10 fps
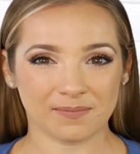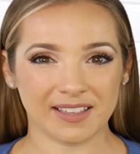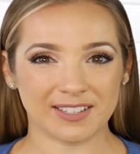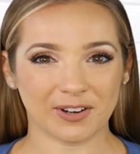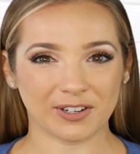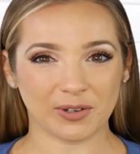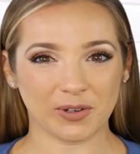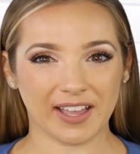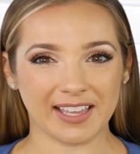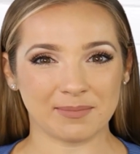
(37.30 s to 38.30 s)
This
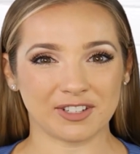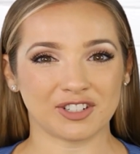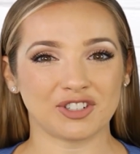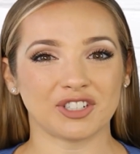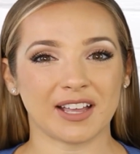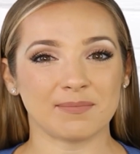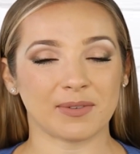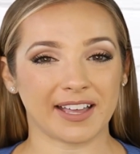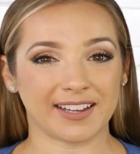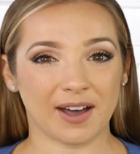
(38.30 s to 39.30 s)
article aims to shed
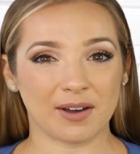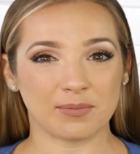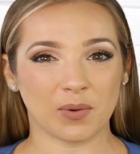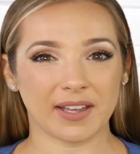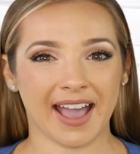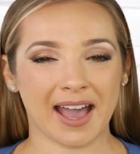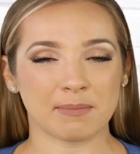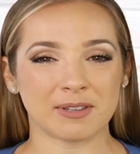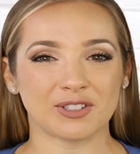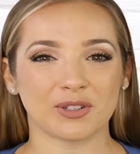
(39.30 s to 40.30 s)
light on what
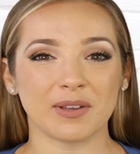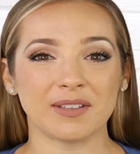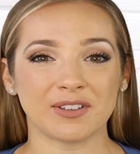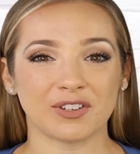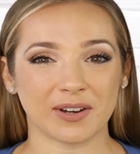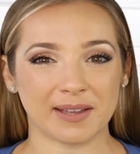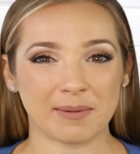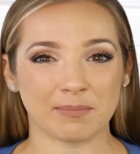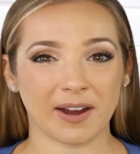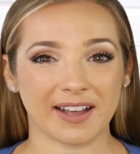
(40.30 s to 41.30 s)
happens during the
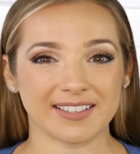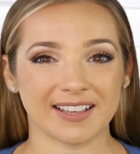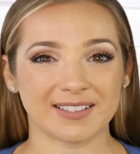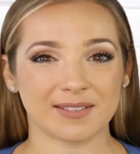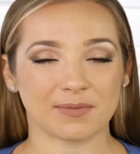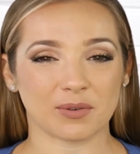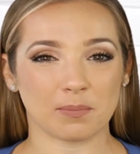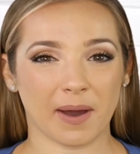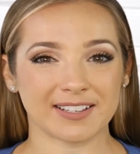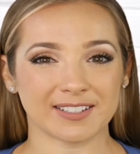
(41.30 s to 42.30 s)
treatment process for
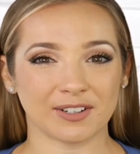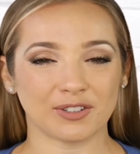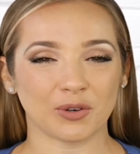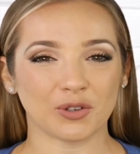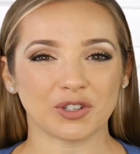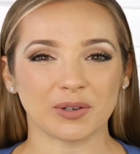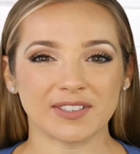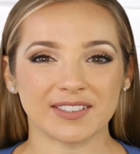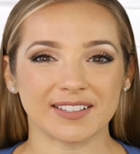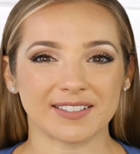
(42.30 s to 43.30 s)
mice control
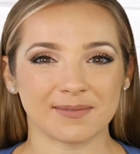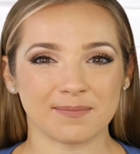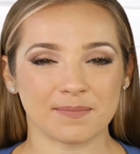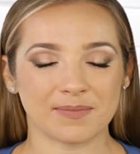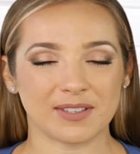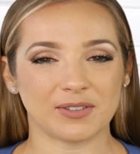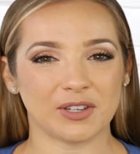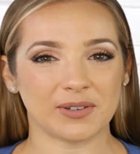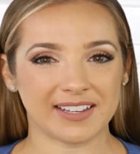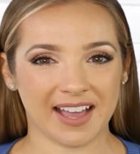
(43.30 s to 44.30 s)
services, so
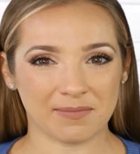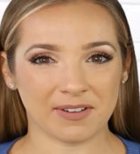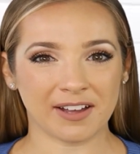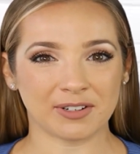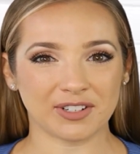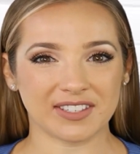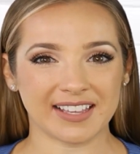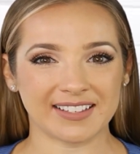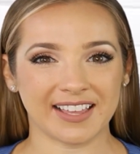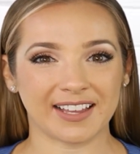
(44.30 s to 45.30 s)
you can have an
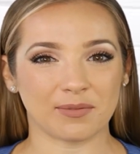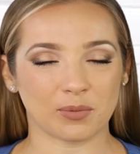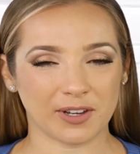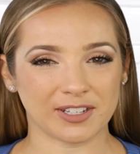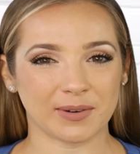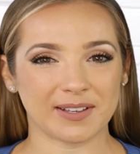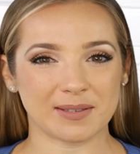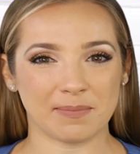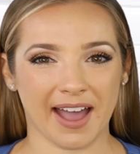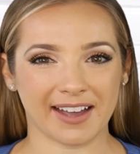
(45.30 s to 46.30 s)
understanding of what to
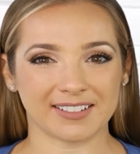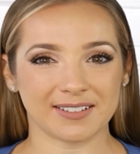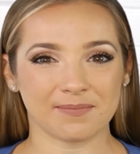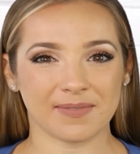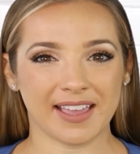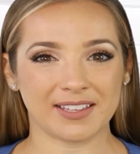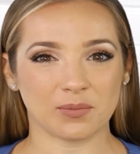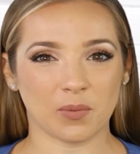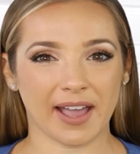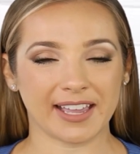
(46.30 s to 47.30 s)
expect and
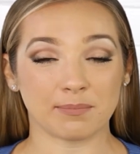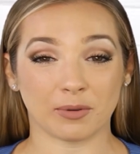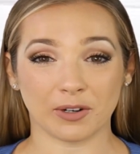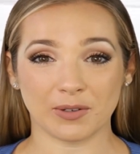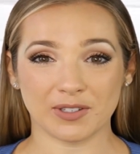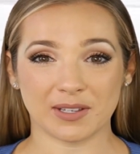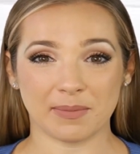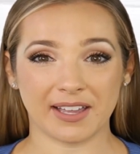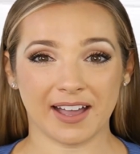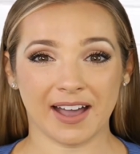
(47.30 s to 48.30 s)
why it proves to
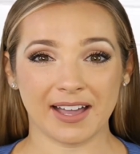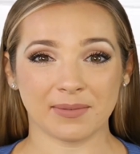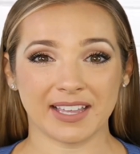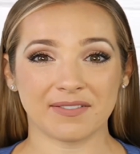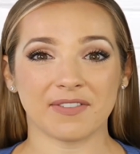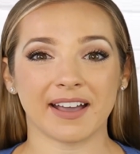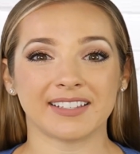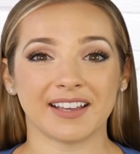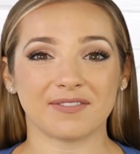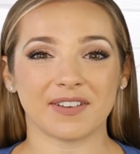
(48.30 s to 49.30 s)
be highly
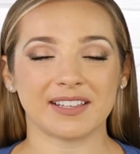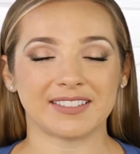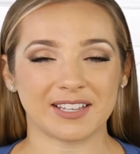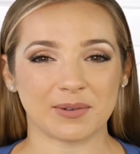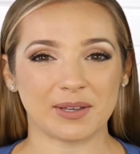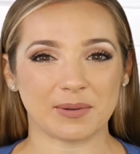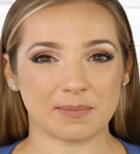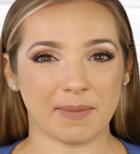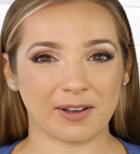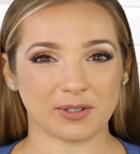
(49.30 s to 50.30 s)
effective in dealing
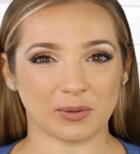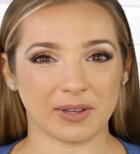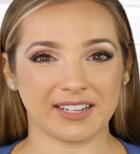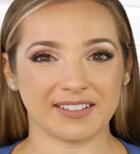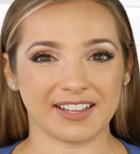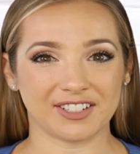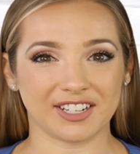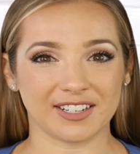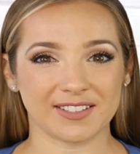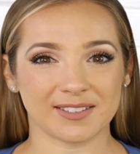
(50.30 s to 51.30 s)
with mouse-related
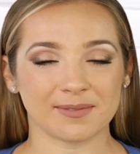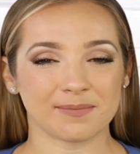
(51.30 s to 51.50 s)
issues.